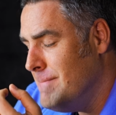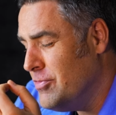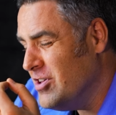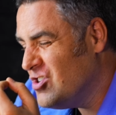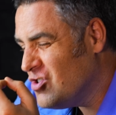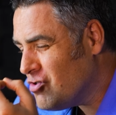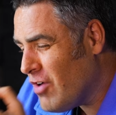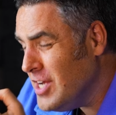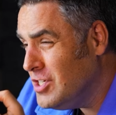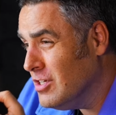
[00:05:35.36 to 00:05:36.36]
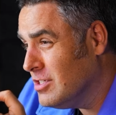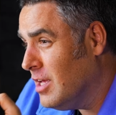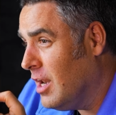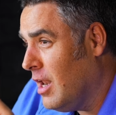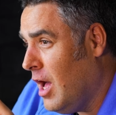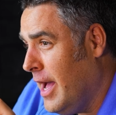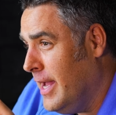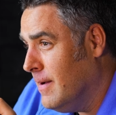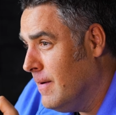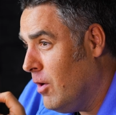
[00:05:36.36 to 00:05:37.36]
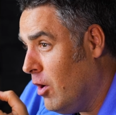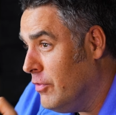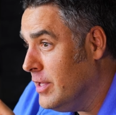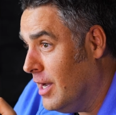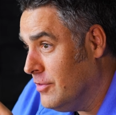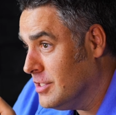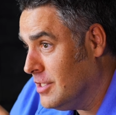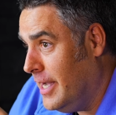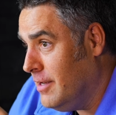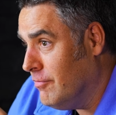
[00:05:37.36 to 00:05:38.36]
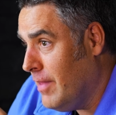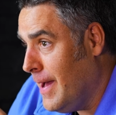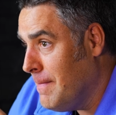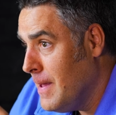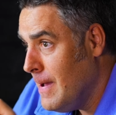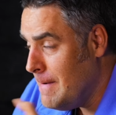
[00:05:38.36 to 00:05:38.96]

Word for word: But the treasures that lie on the other side of that.